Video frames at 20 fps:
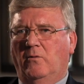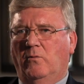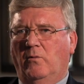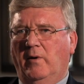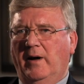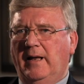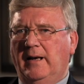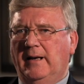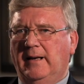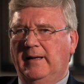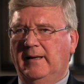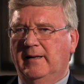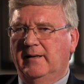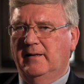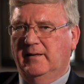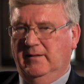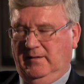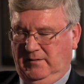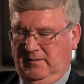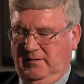Well,
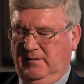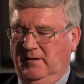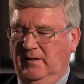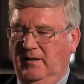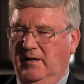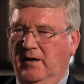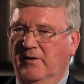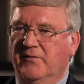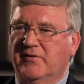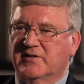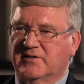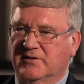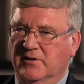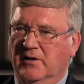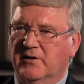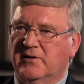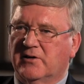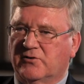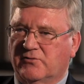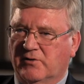if it's
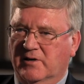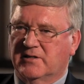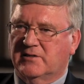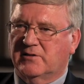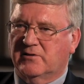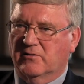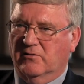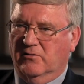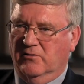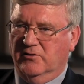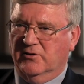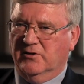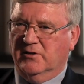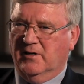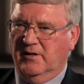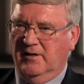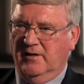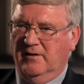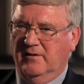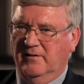not addressed
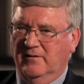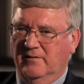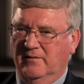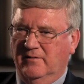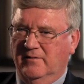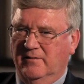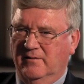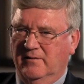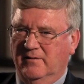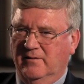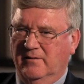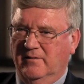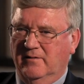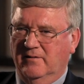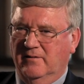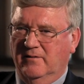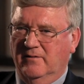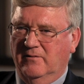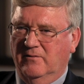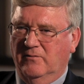urgently,
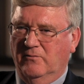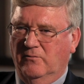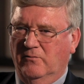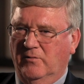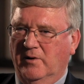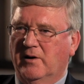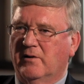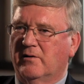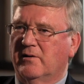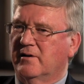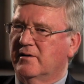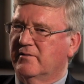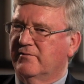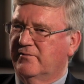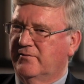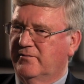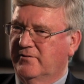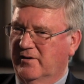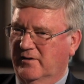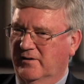we are in a
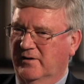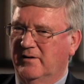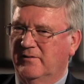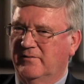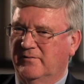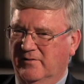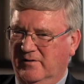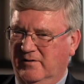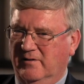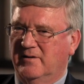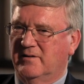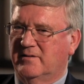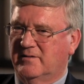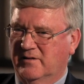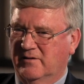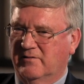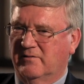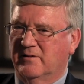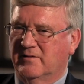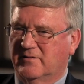very, very
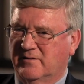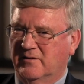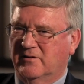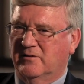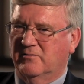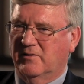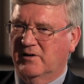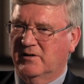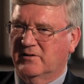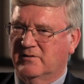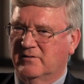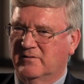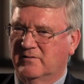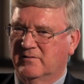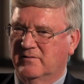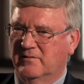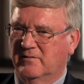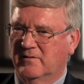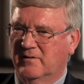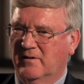serious situation.
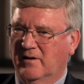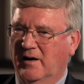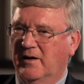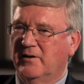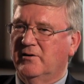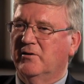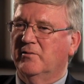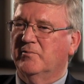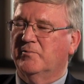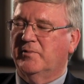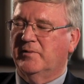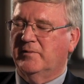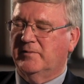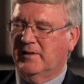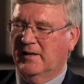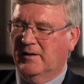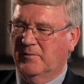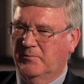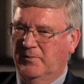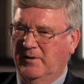I don't
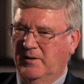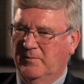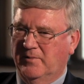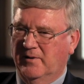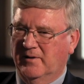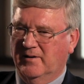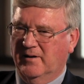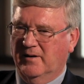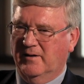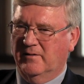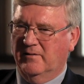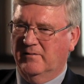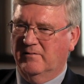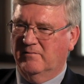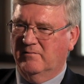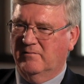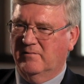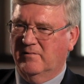think people can